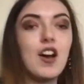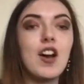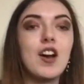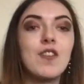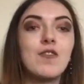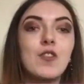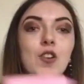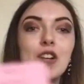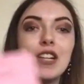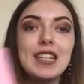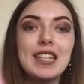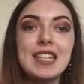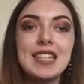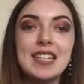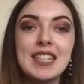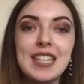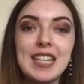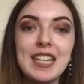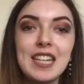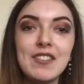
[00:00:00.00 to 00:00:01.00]
Avoided
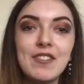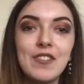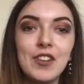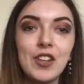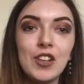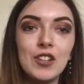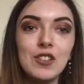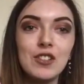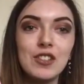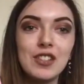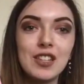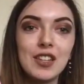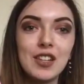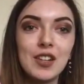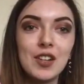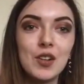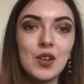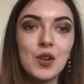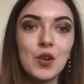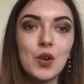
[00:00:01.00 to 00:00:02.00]
seafood.
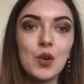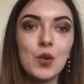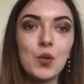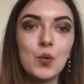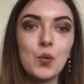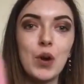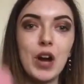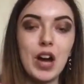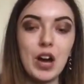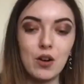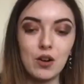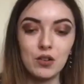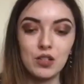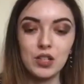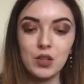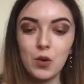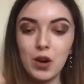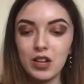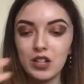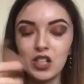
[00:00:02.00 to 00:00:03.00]
Well, you
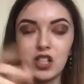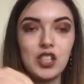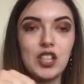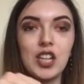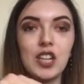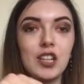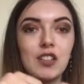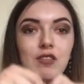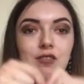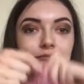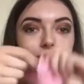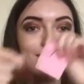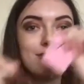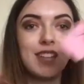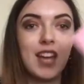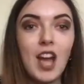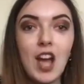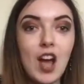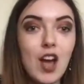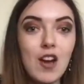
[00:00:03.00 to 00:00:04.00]
know what I should do?
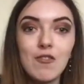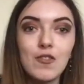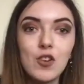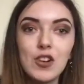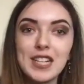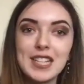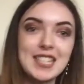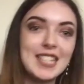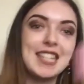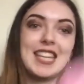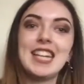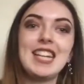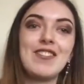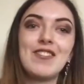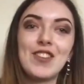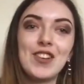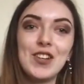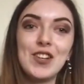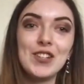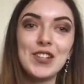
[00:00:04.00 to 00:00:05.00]
Avoid
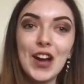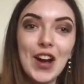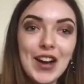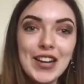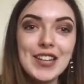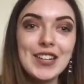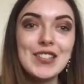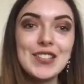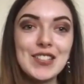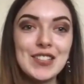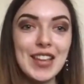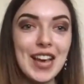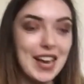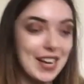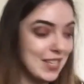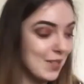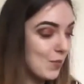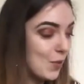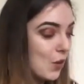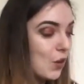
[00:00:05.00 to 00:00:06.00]
seafood. I don't do that
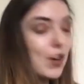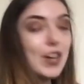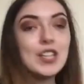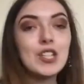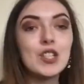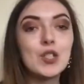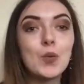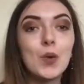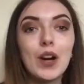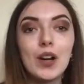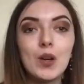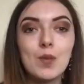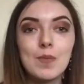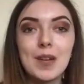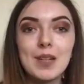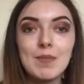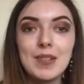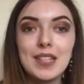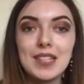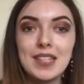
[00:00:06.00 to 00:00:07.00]
anymore. I used to worry it would
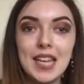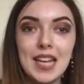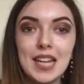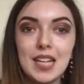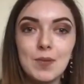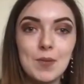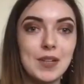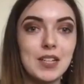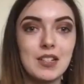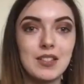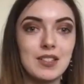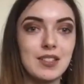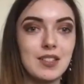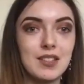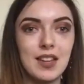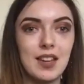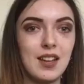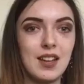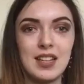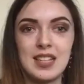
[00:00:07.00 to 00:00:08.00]
make me sick
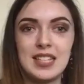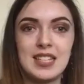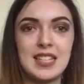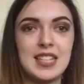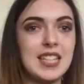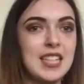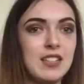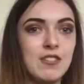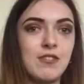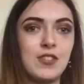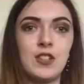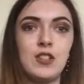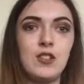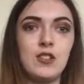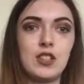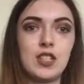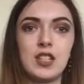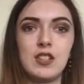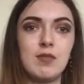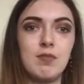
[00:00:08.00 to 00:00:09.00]
because
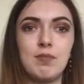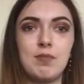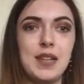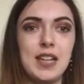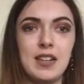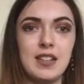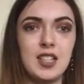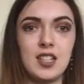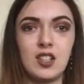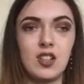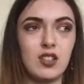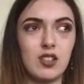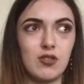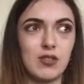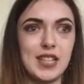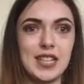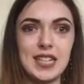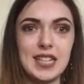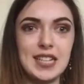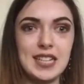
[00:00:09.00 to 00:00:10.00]
seafood can be undercooked
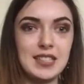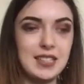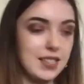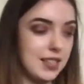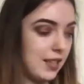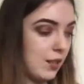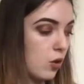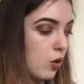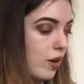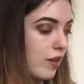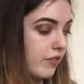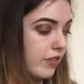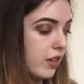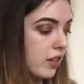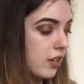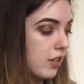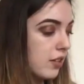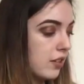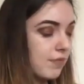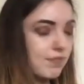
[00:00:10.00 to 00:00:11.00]
really easy or
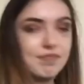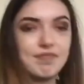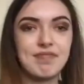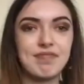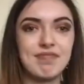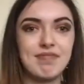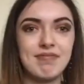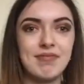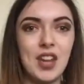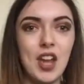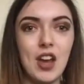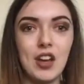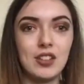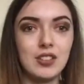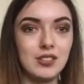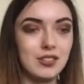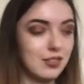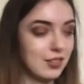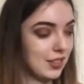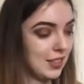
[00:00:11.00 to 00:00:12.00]
whatever.
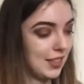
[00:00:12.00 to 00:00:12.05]
No.